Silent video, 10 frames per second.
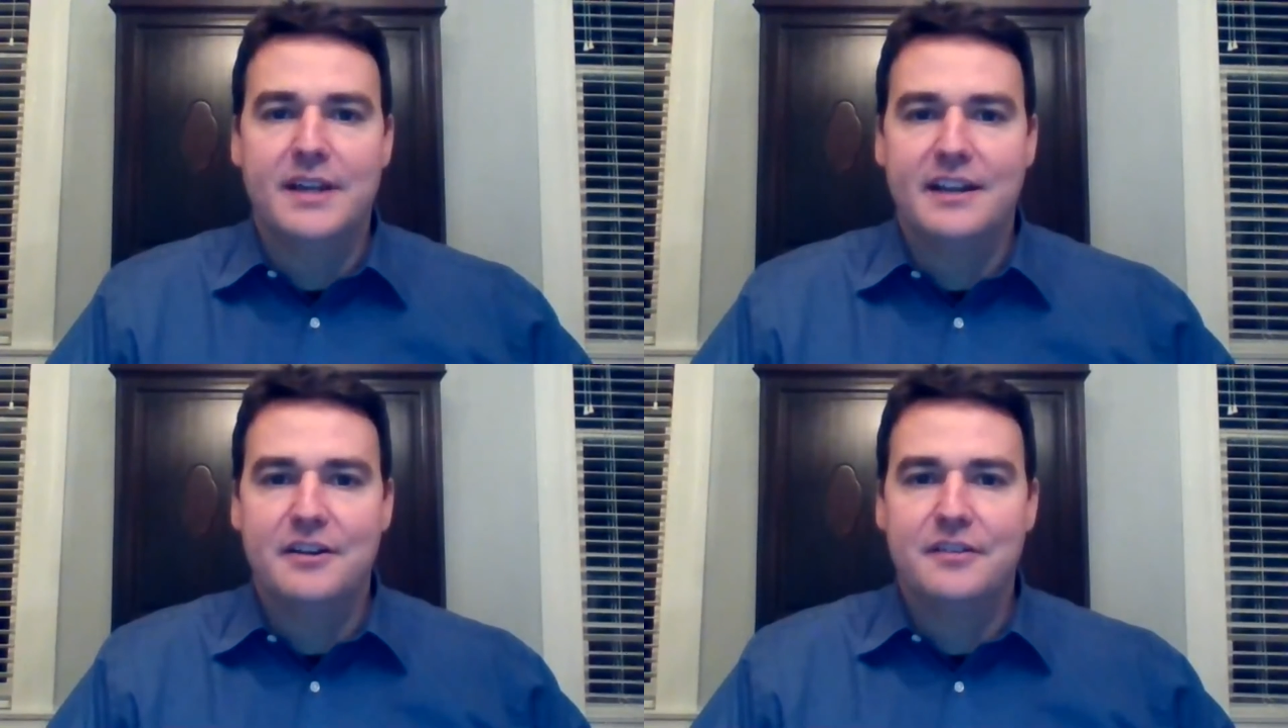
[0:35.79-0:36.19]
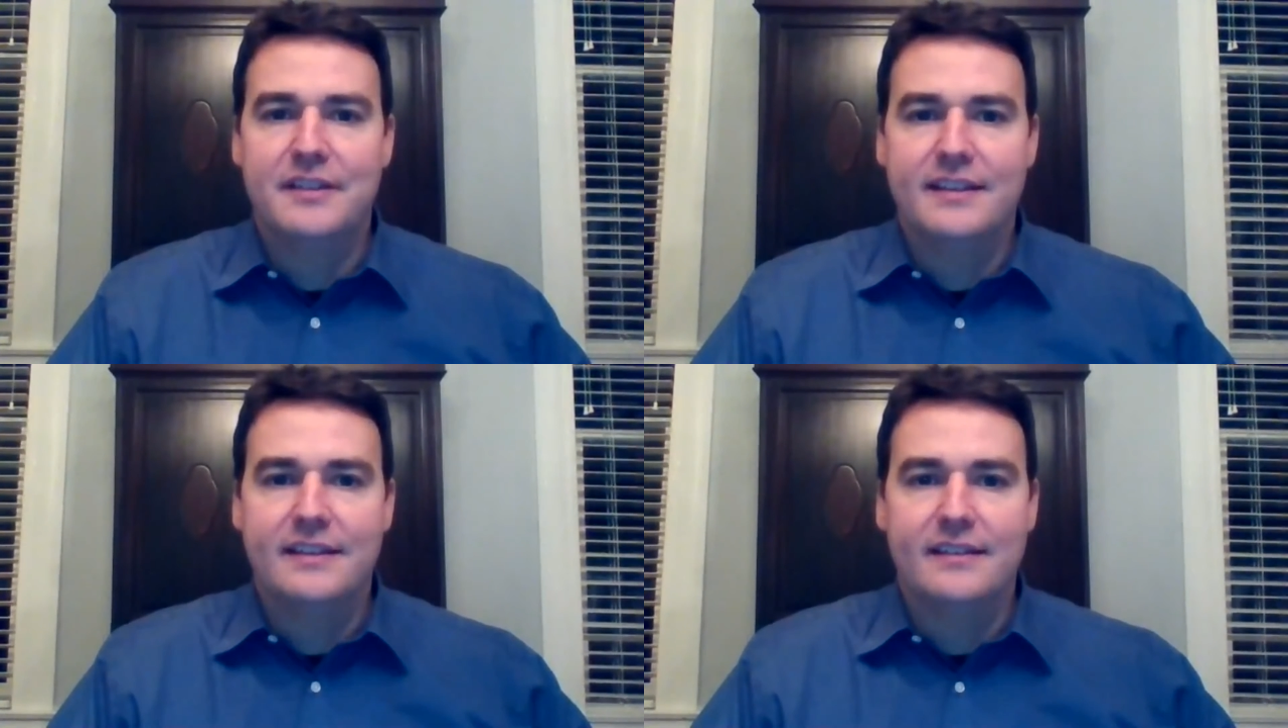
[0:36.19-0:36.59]

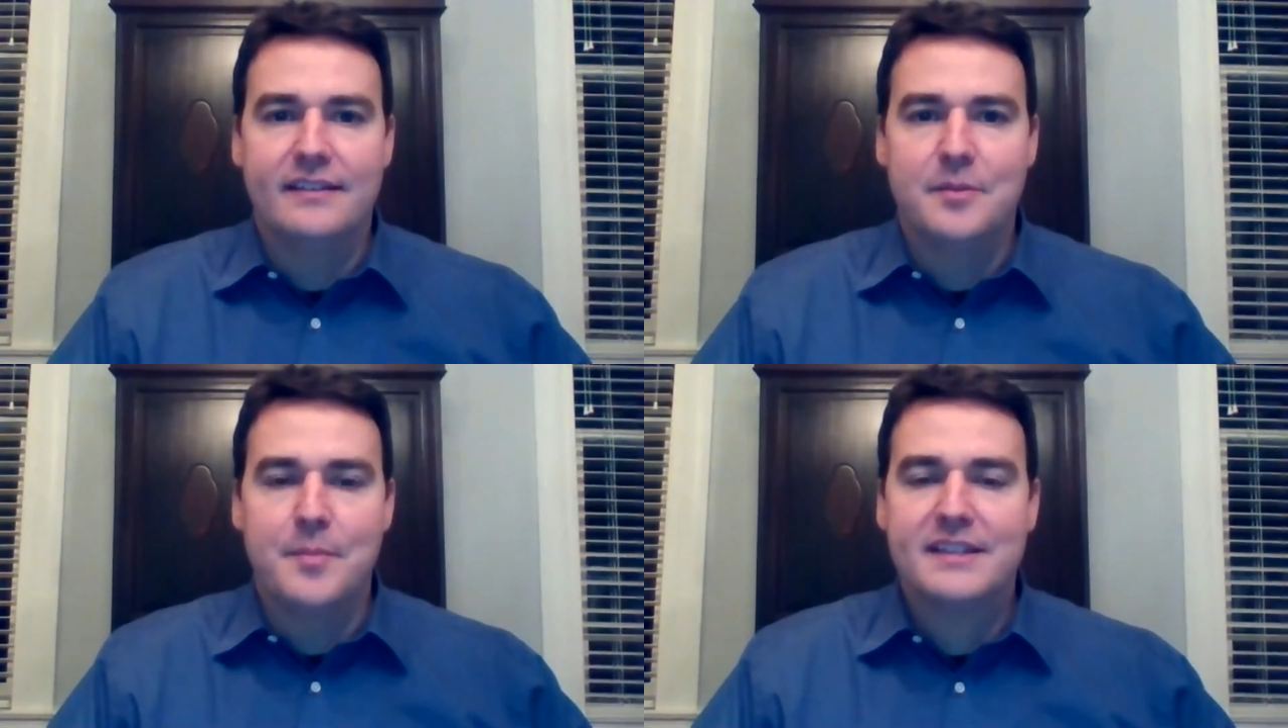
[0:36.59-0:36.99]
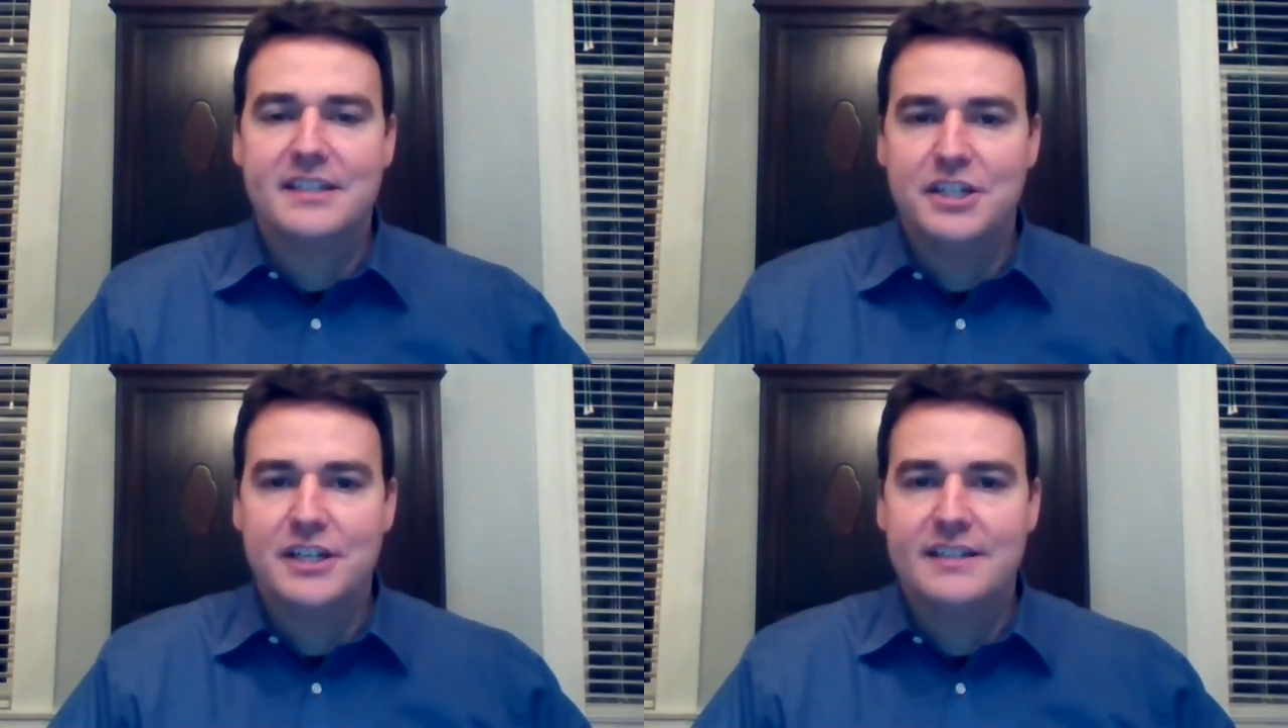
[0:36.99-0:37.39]
hear the
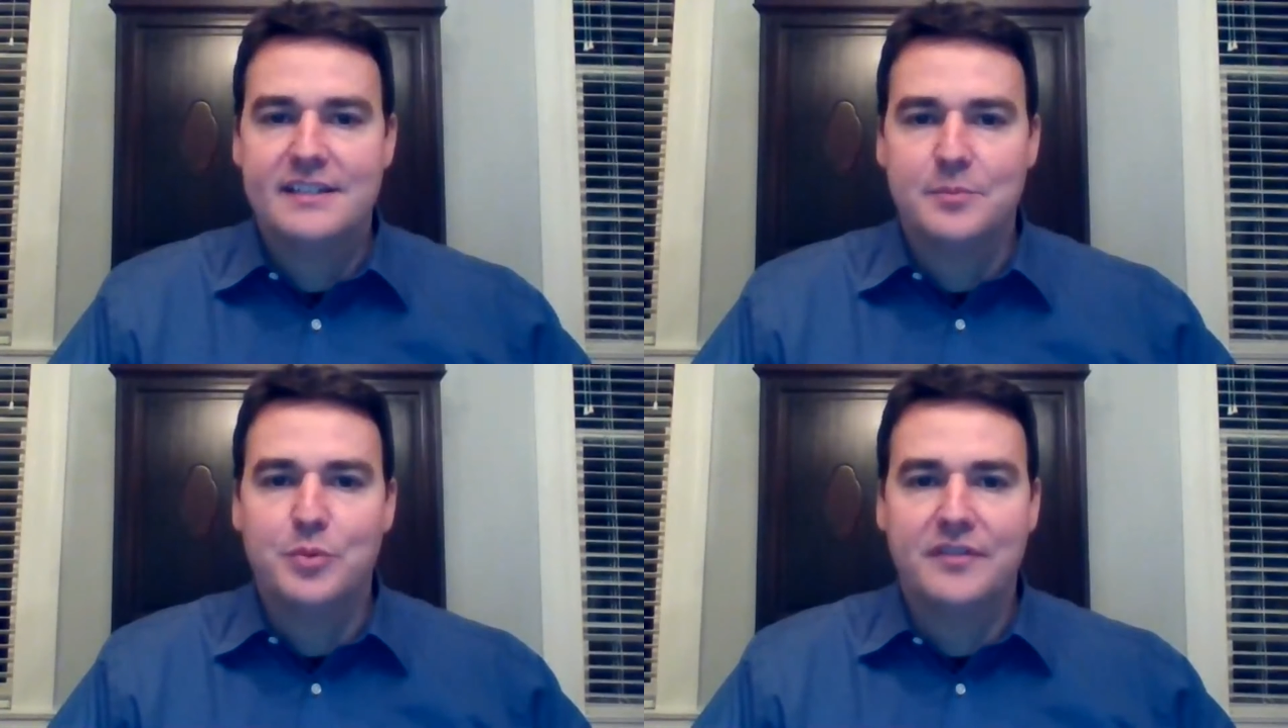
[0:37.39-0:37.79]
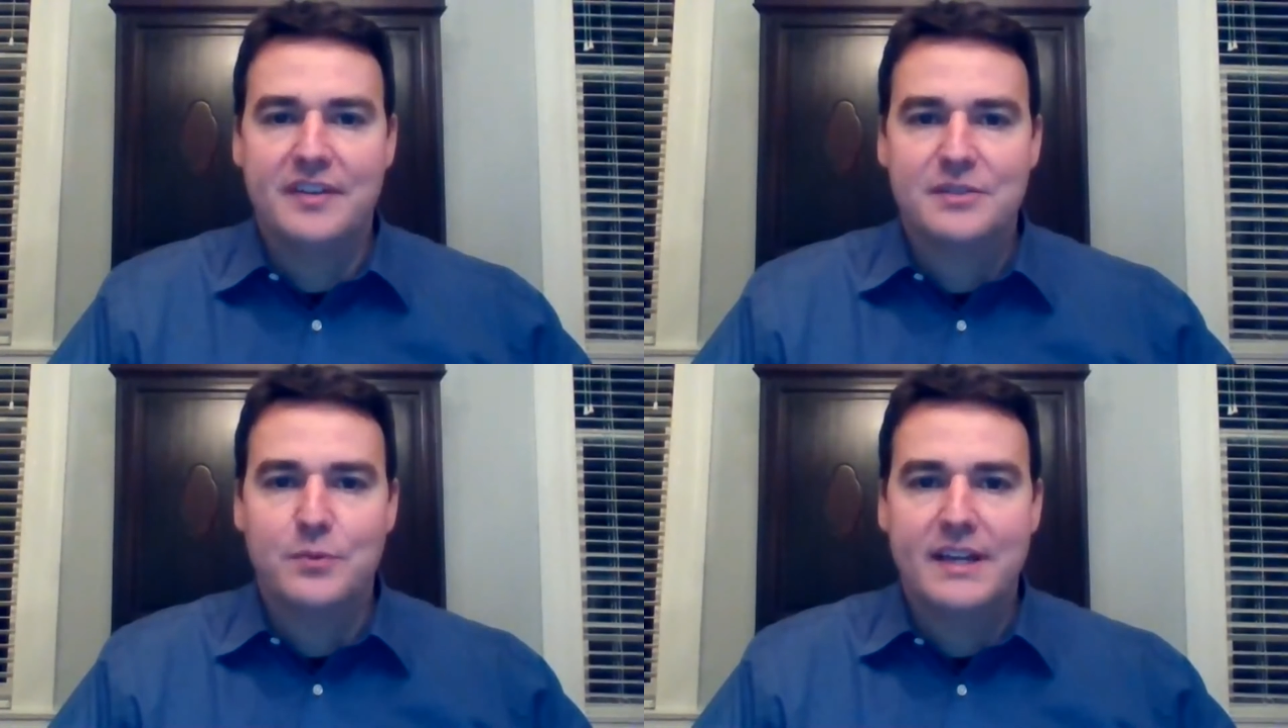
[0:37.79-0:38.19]
messages in
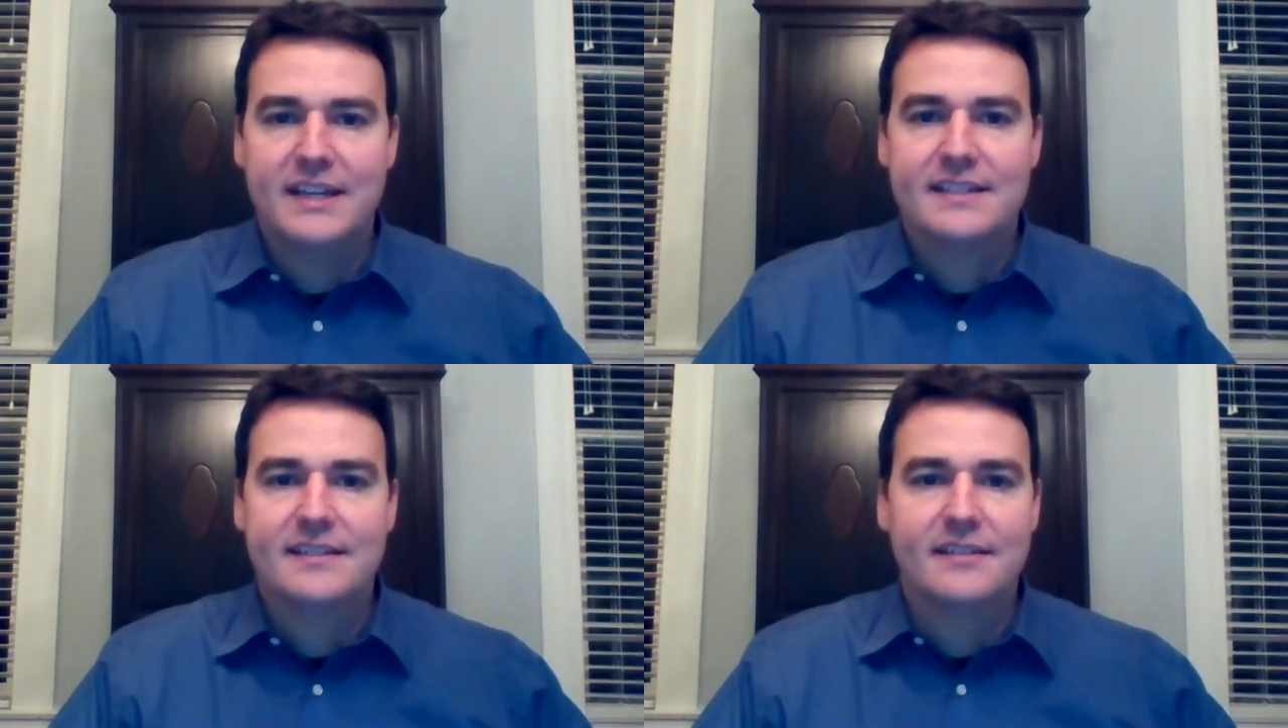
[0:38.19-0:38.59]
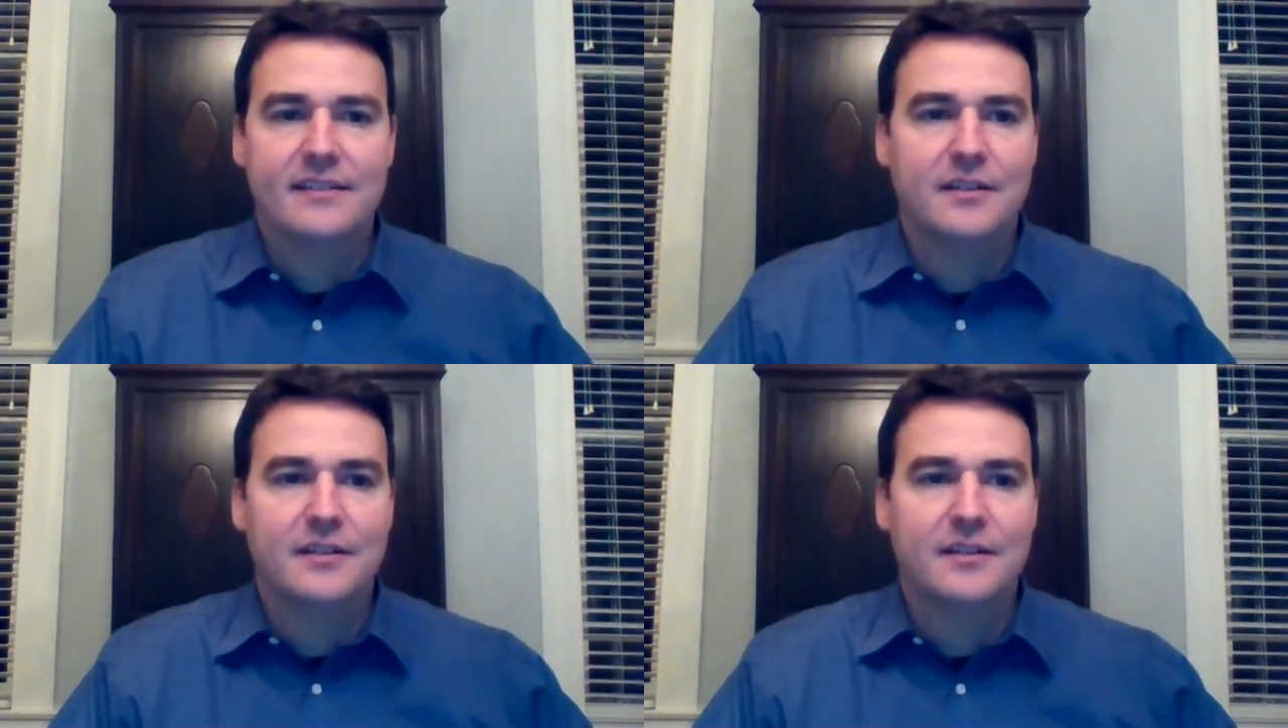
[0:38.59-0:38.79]
previous weeks